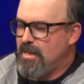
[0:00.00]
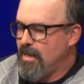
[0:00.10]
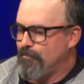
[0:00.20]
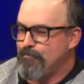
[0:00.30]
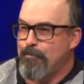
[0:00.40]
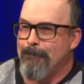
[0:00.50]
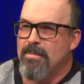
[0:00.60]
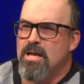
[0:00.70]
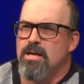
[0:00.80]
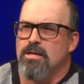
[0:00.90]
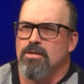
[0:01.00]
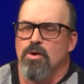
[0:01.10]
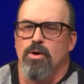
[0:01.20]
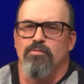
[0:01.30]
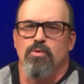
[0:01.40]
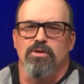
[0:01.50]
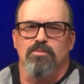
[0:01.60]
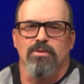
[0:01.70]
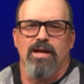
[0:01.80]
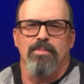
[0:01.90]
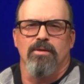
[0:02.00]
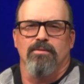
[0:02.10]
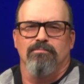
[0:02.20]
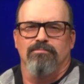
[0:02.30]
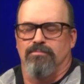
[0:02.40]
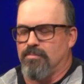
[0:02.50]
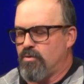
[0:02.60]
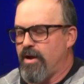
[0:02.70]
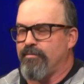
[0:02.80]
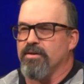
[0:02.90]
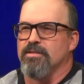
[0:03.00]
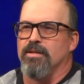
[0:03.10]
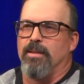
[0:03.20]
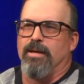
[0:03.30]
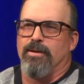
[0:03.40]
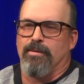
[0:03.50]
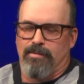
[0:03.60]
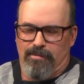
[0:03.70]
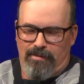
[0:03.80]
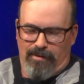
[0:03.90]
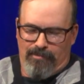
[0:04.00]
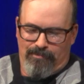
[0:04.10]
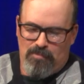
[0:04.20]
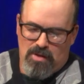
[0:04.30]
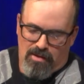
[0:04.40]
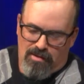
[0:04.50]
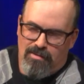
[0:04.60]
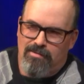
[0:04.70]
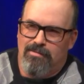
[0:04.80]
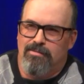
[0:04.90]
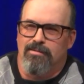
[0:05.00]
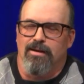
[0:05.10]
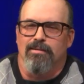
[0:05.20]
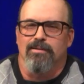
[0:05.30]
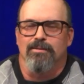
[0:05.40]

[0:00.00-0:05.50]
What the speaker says: Yeah. Or of course, we'll add the graphics in later. Okay. All right.